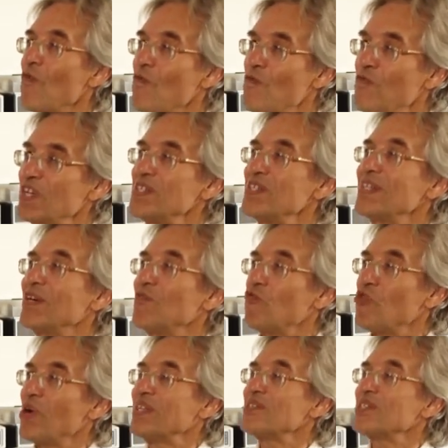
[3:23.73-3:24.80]
visiting
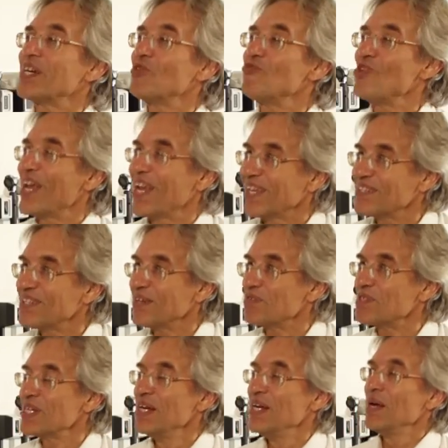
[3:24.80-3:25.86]
friends and relatives,